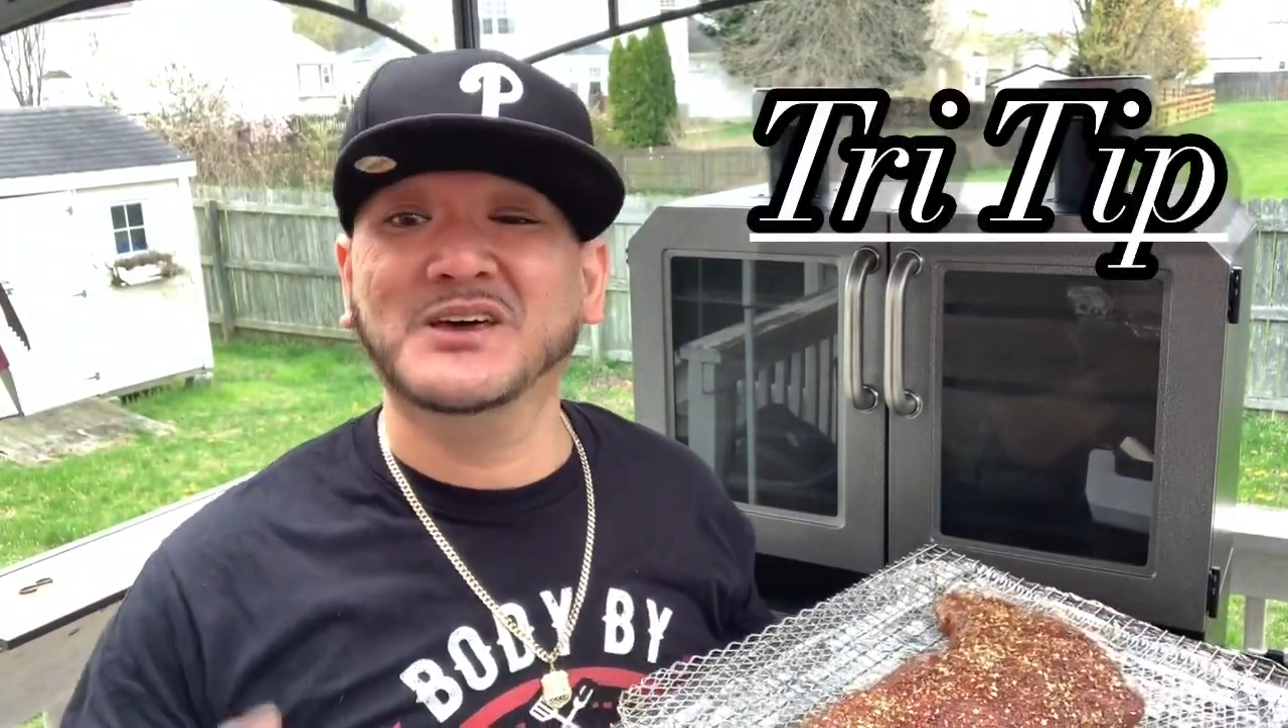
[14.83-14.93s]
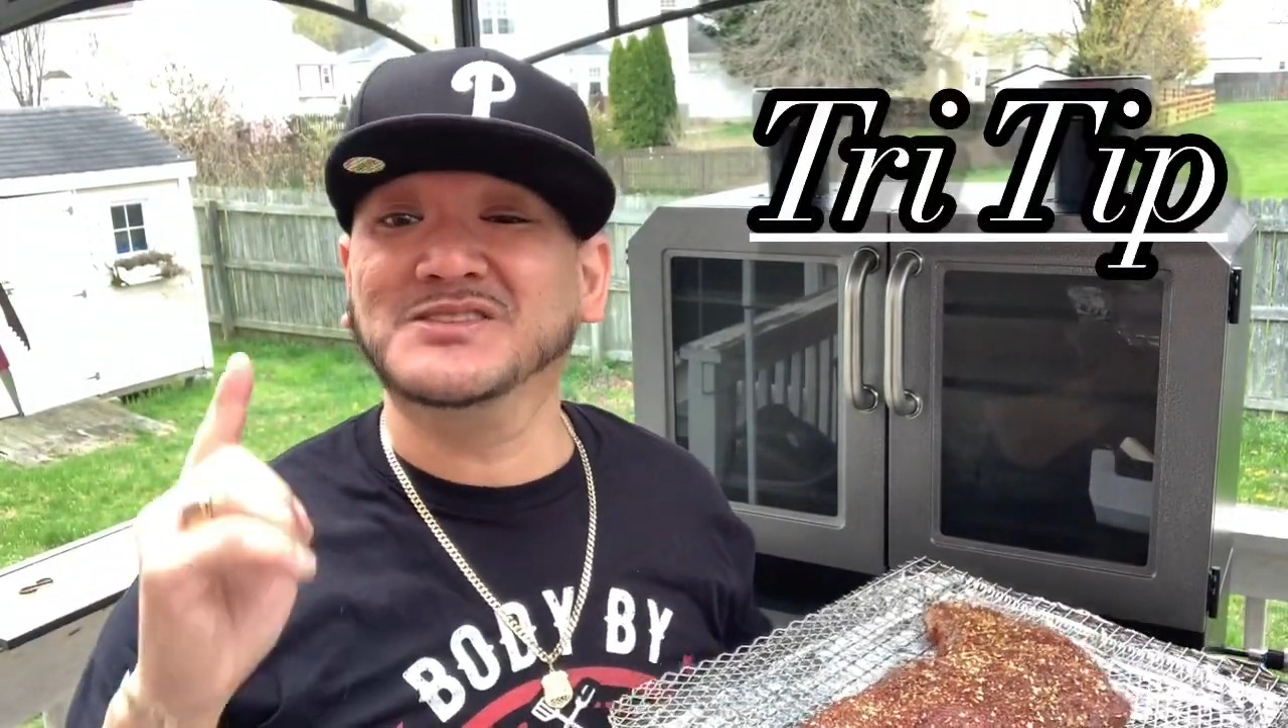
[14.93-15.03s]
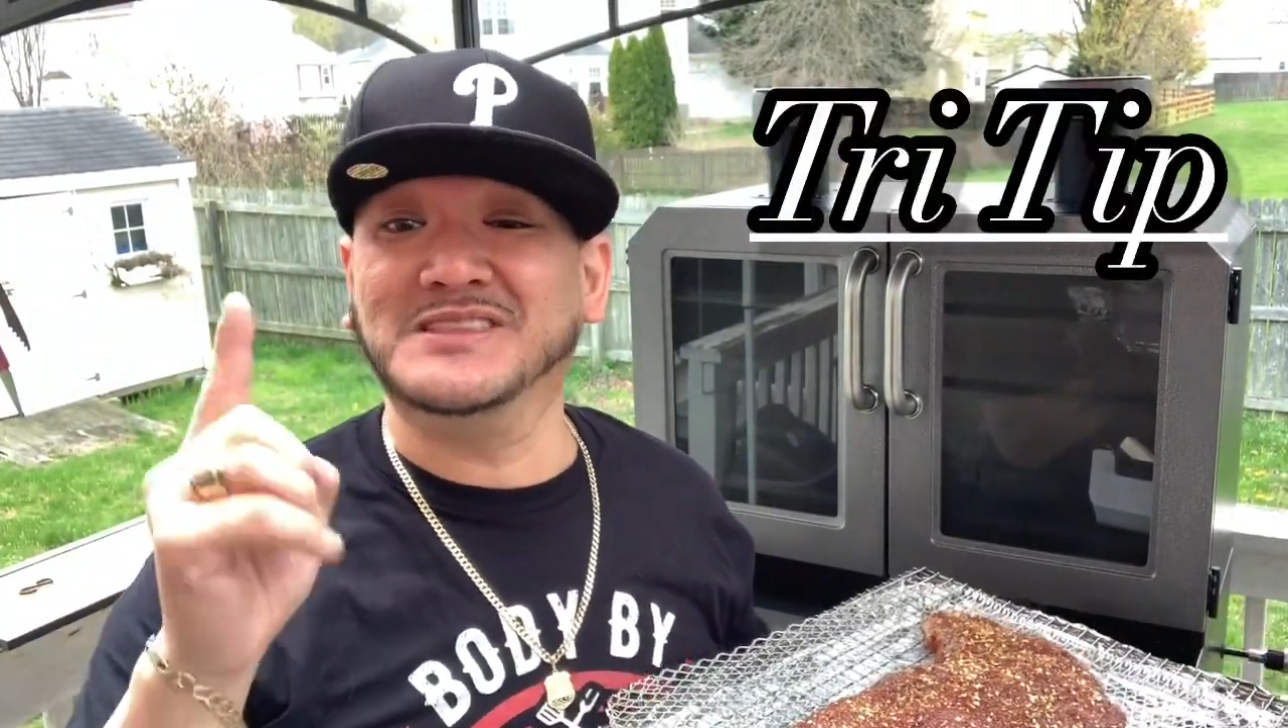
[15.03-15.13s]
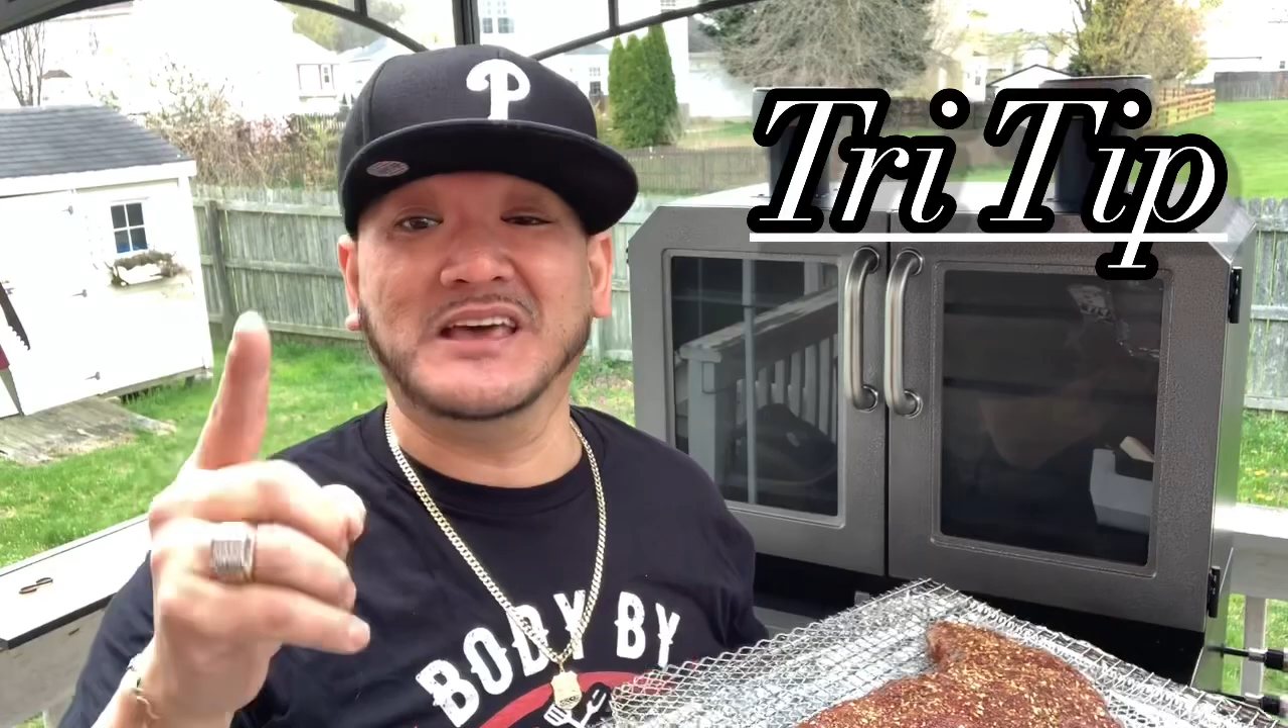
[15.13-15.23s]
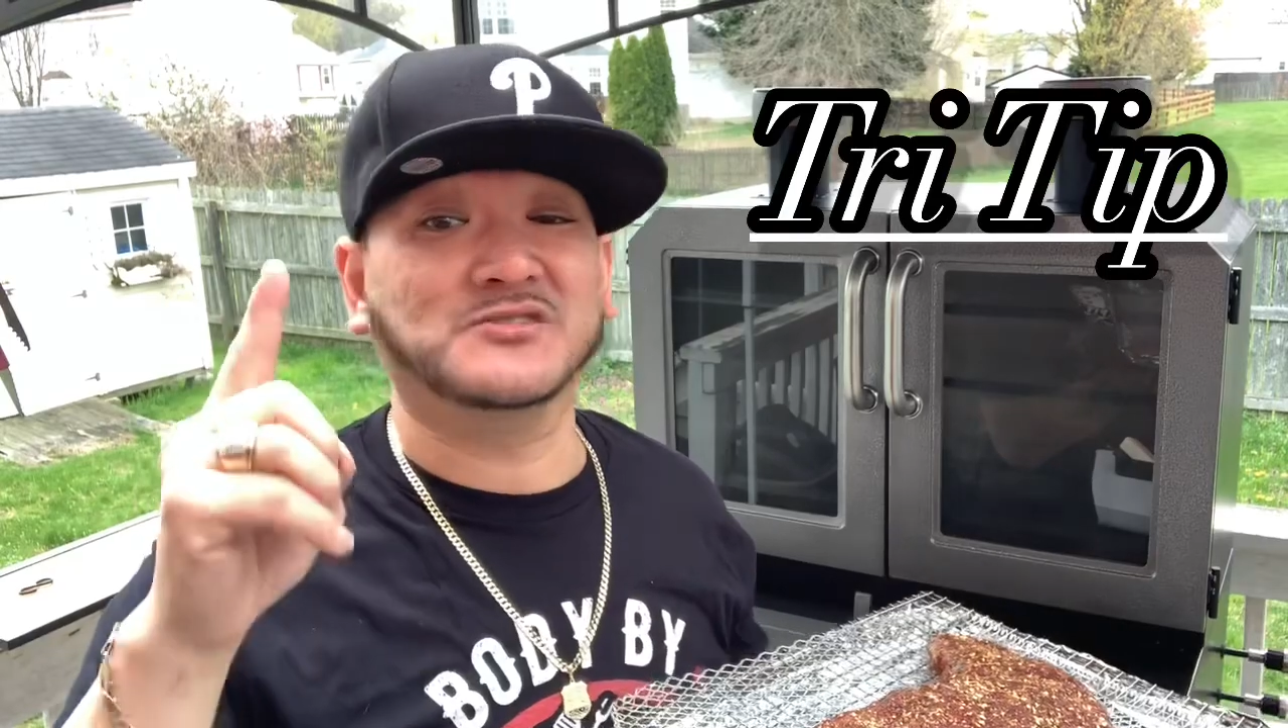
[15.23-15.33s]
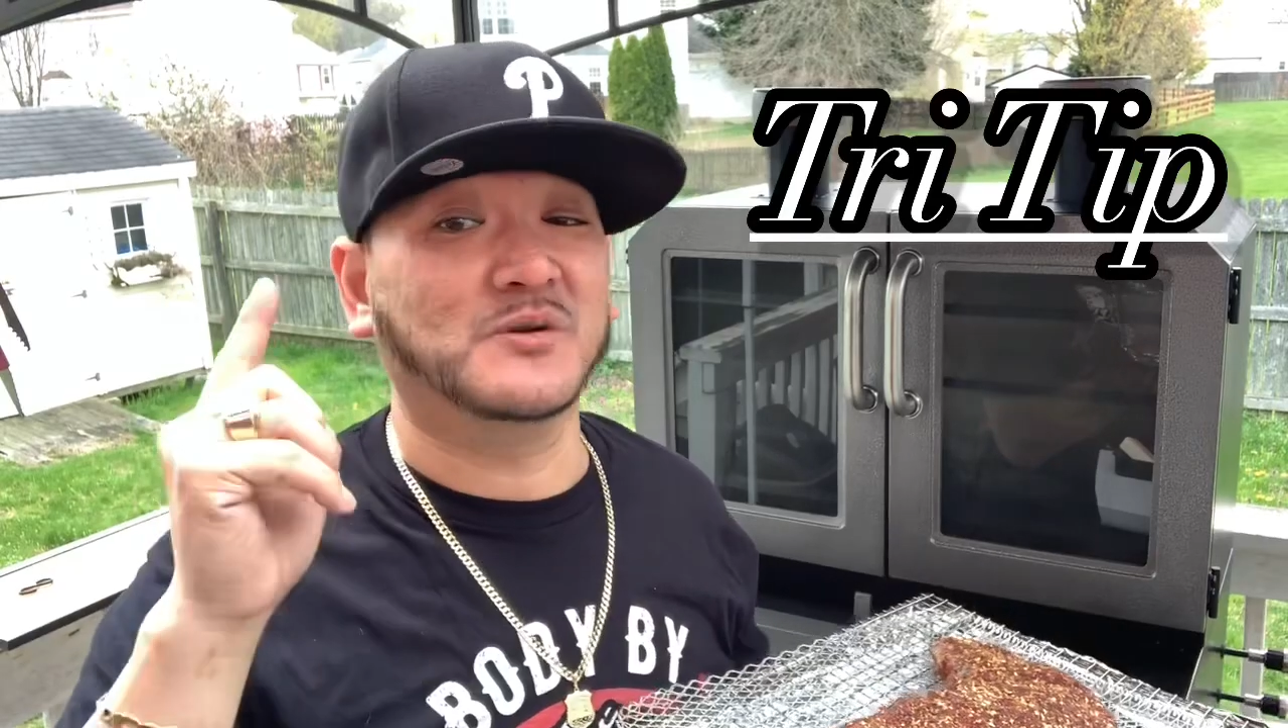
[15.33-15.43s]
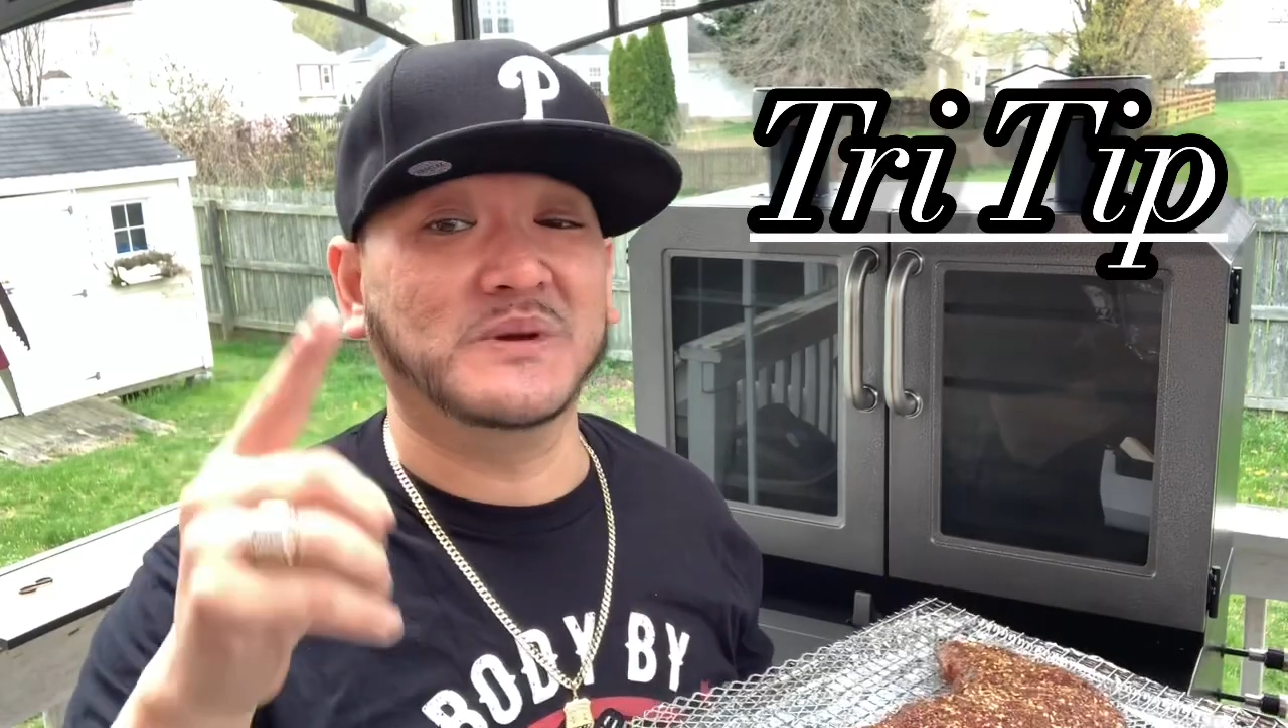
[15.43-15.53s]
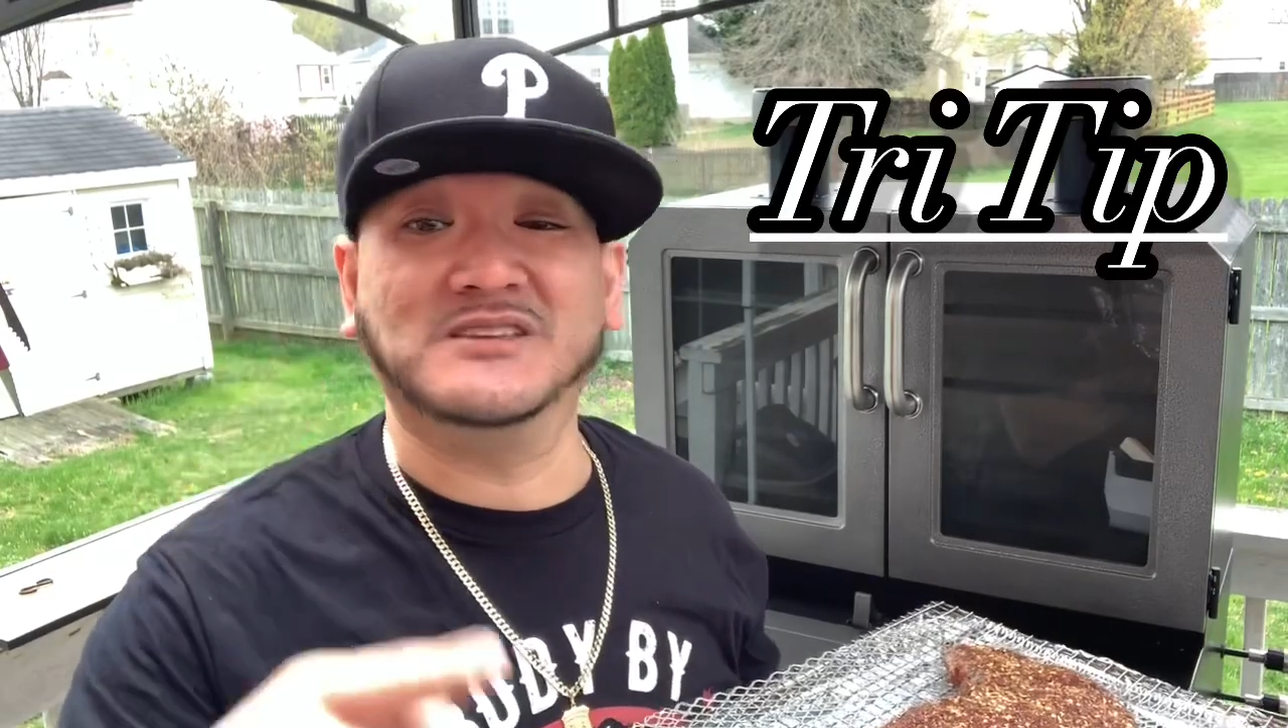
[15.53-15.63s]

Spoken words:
Today's going to be